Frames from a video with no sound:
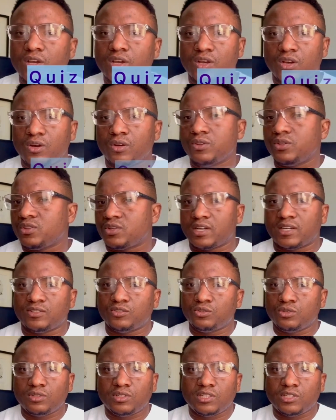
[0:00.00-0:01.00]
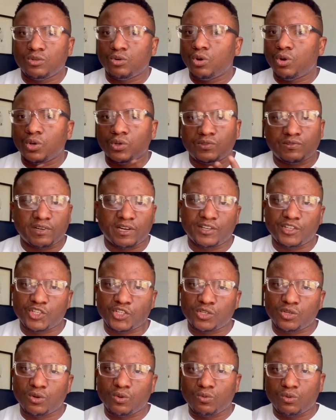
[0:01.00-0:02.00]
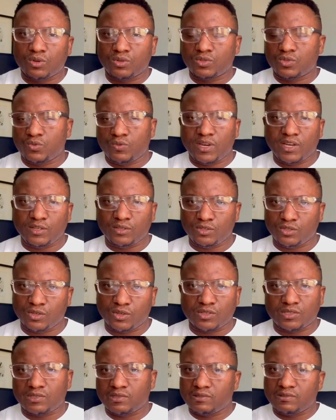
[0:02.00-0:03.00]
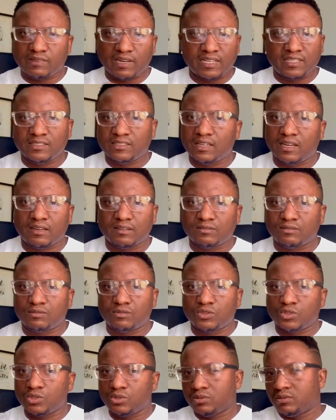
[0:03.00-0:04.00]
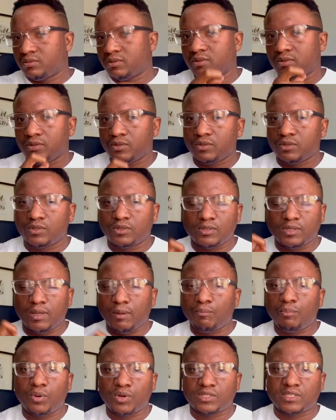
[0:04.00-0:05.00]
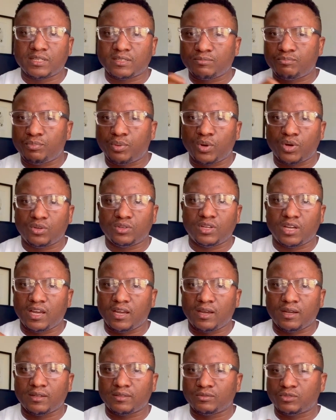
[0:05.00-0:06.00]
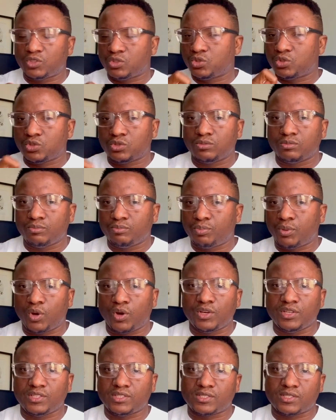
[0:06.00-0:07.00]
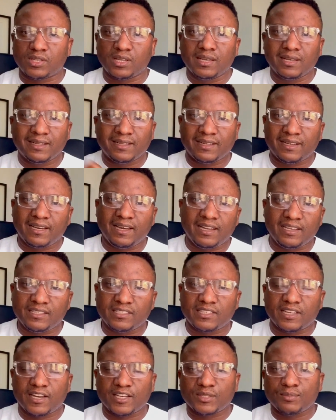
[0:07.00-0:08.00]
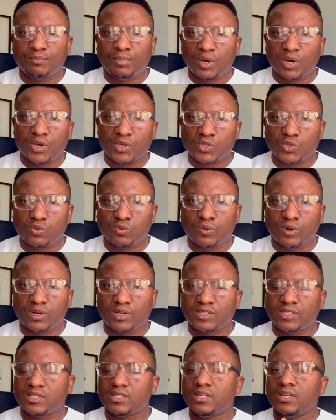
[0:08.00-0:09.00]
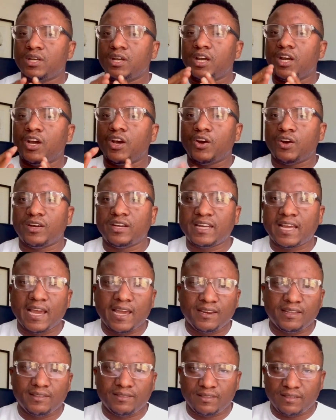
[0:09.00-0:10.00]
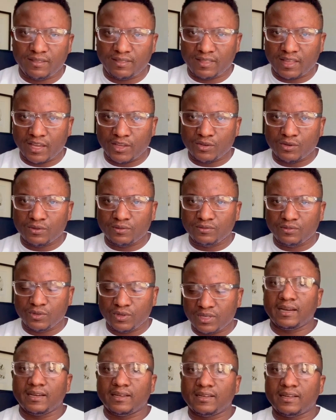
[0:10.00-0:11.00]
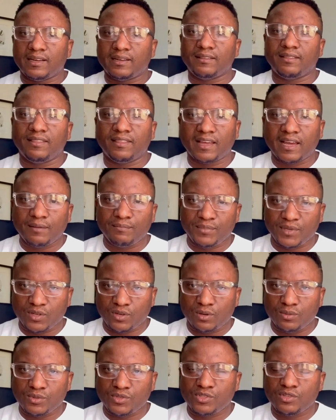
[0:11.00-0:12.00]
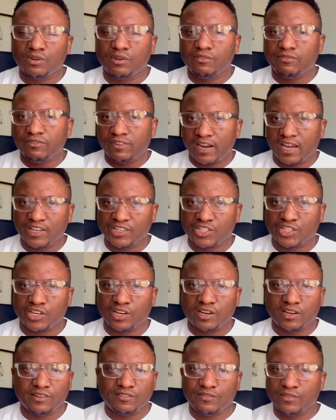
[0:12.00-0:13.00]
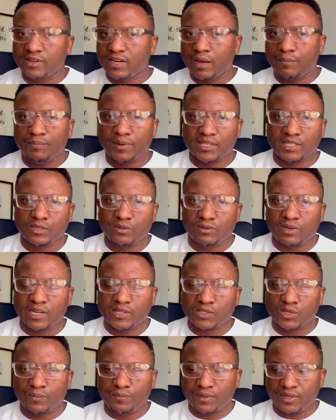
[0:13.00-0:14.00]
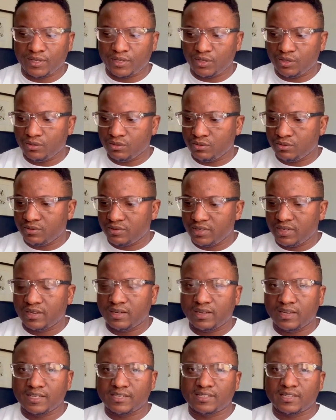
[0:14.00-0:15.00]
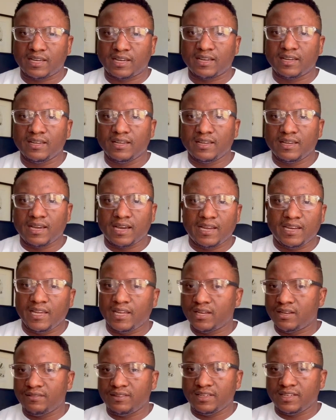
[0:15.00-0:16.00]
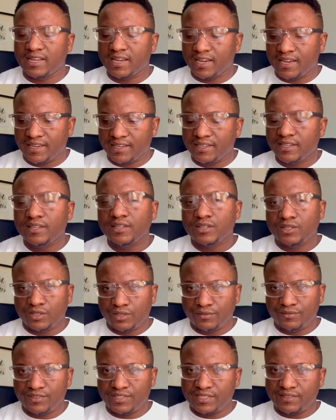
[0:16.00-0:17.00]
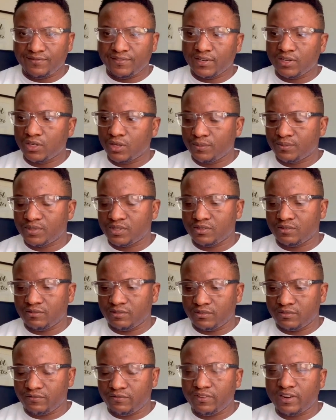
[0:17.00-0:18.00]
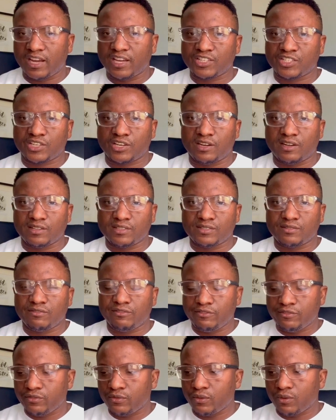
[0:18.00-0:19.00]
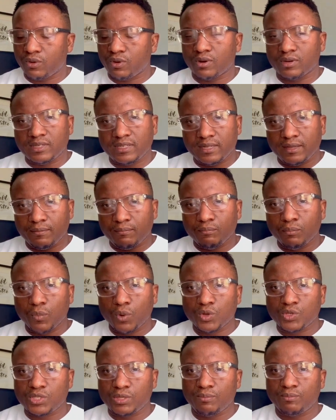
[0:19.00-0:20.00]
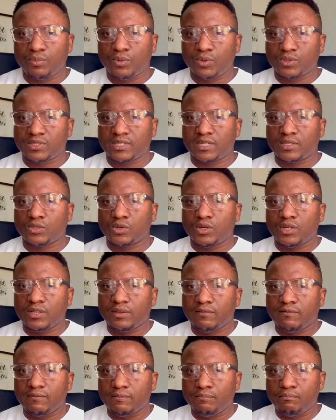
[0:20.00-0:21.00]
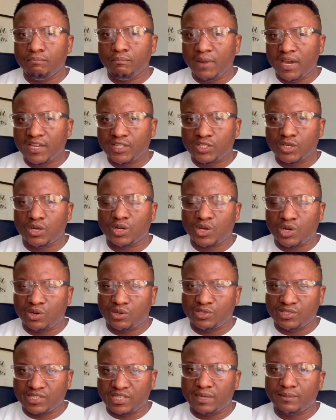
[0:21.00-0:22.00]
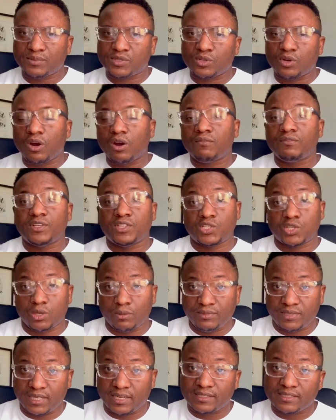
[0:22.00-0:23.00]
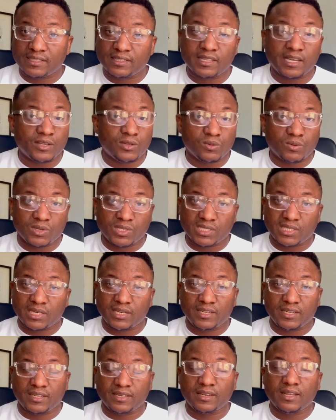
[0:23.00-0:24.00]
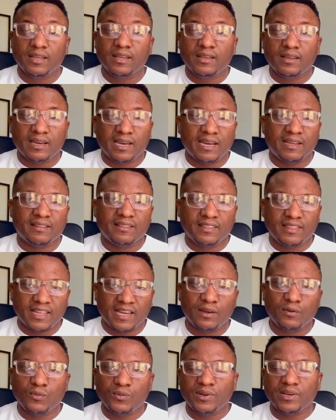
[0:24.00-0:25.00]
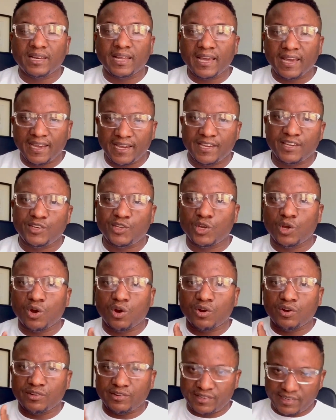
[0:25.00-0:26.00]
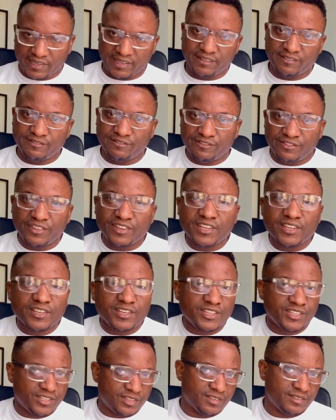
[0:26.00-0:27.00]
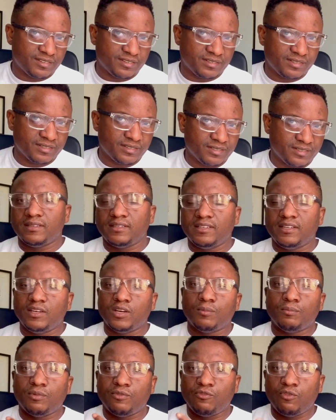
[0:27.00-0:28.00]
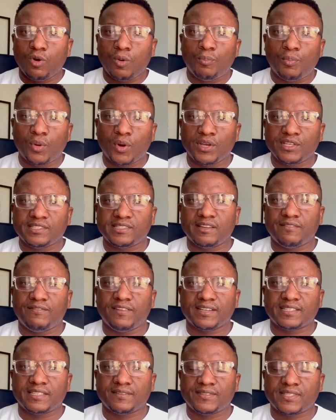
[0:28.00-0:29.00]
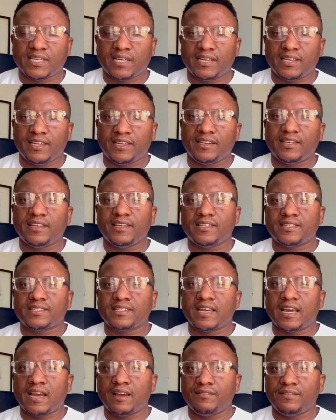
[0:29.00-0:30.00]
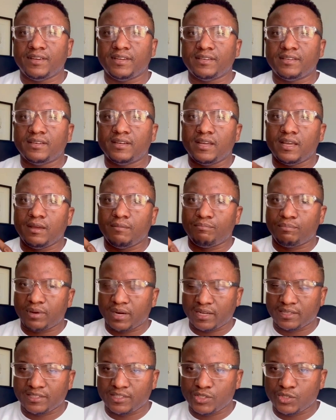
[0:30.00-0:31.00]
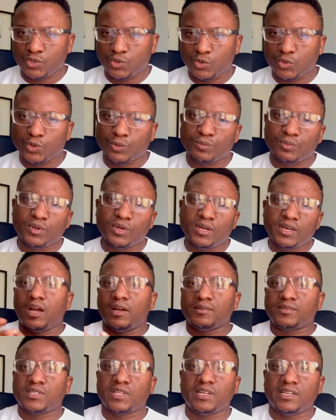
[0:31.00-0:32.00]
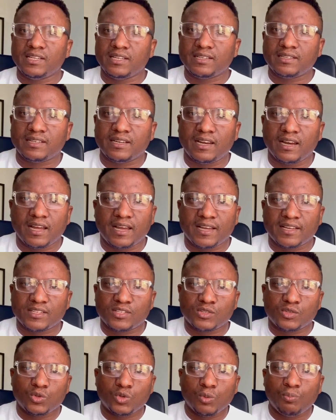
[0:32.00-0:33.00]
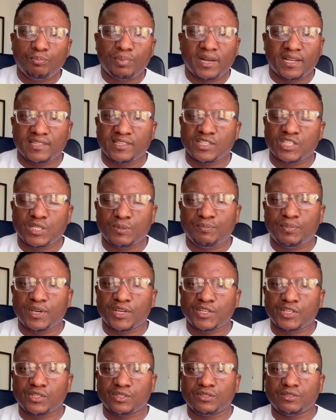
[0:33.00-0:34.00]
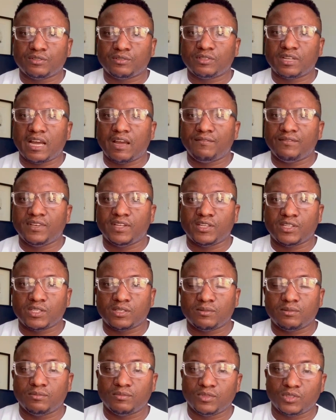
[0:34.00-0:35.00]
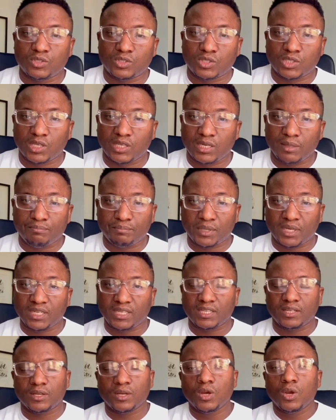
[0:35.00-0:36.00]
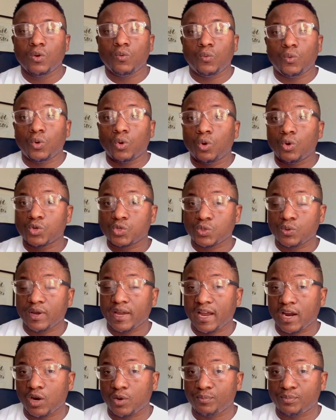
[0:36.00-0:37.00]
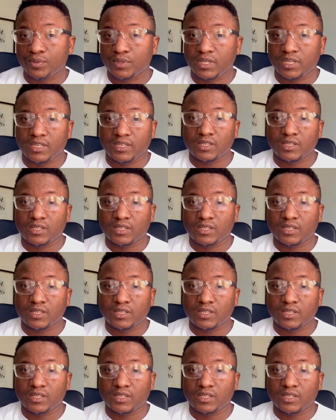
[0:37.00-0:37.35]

or you can do the old traditional ones where you just write down important points, clinchers, buzzwords on anything that you're doing, and that becomes your flashcard for that particular topic. You realize that at the end of the day, you've developed flashcards for the most important or the major concepts of the subject that you are studying, and that will aid your revision. The number 4 point in effective studying is having a practice group. Study class group participation, having a study buddy will also help in